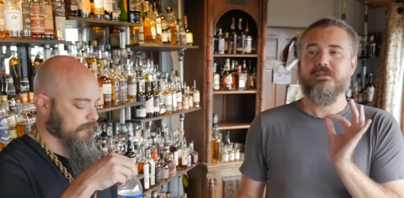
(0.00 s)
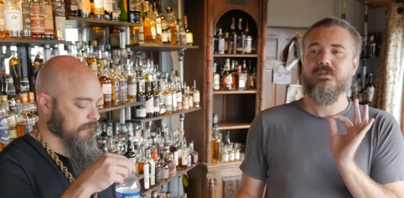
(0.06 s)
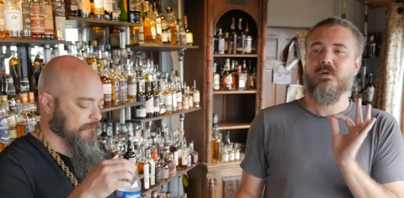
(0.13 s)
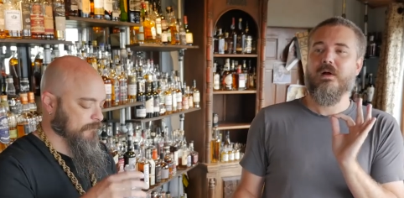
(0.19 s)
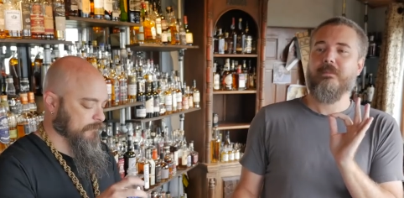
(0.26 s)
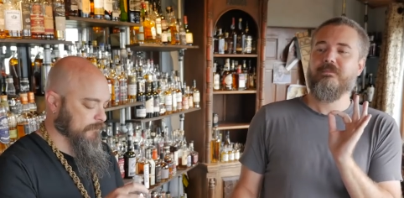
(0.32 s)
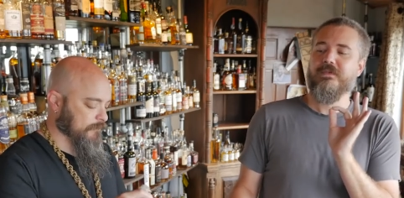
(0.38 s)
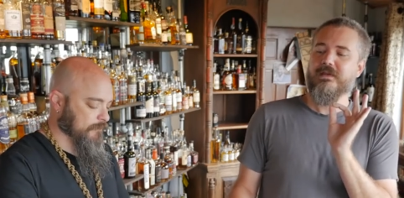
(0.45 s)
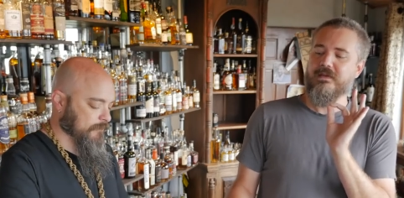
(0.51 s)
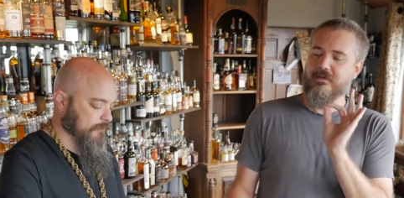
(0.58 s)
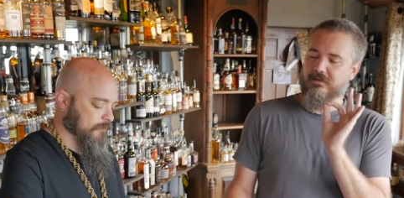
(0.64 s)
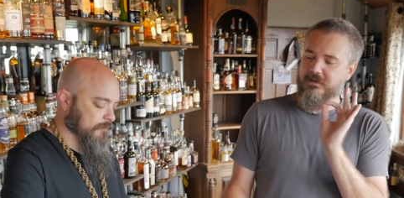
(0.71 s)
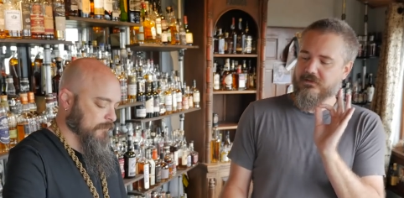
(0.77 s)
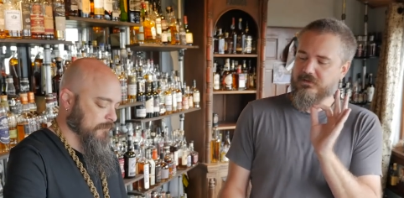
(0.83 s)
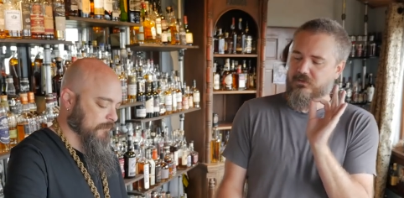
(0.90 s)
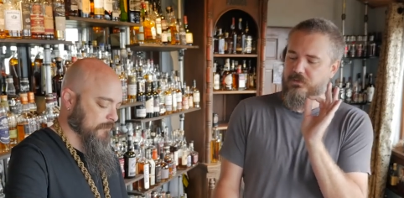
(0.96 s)
Speaker 1: so I'm thinking
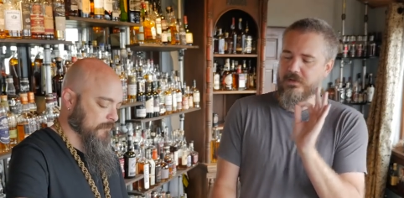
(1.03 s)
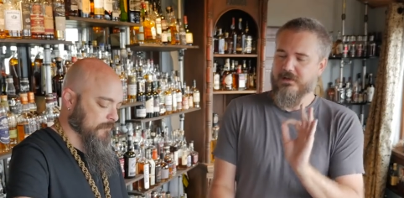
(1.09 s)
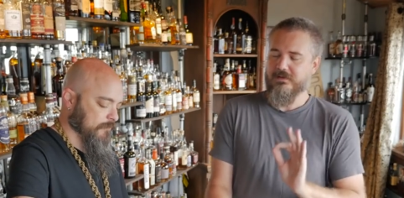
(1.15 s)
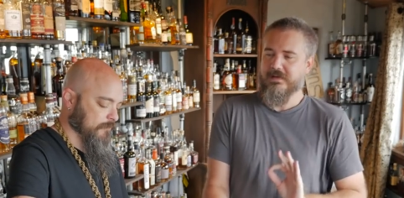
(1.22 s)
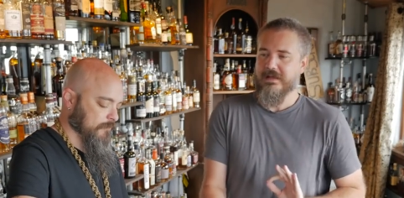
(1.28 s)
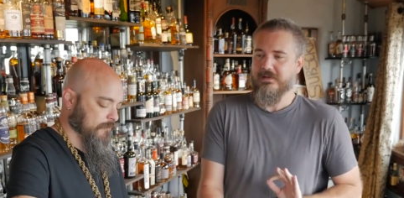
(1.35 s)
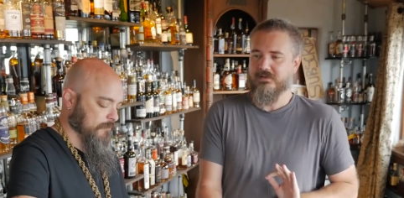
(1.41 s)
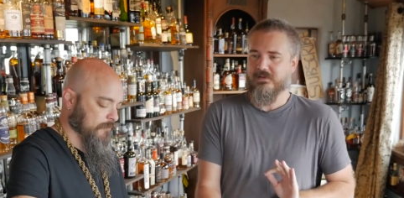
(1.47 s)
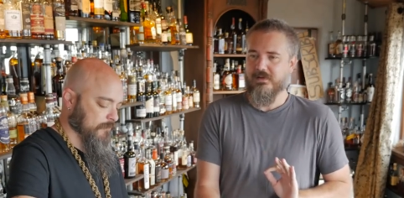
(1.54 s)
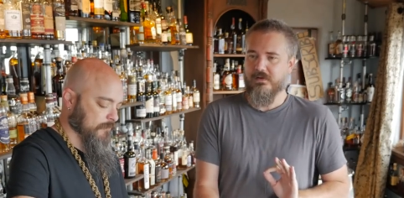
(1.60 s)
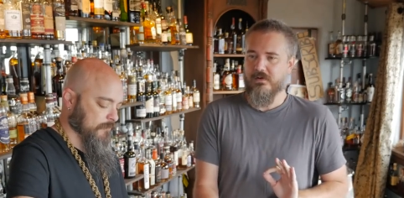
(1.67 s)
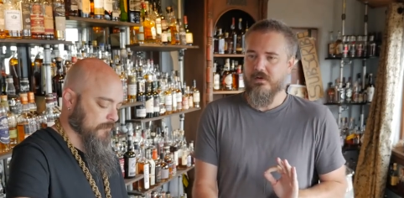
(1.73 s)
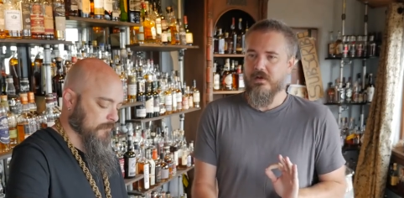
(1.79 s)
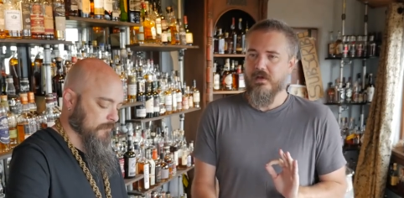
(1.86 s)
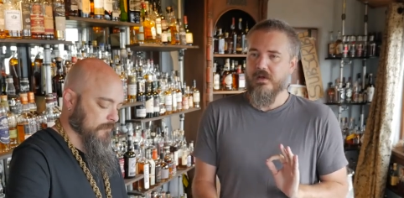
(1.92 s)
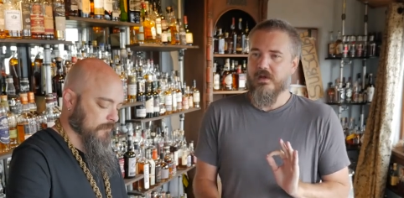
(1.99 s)
this is what it takes to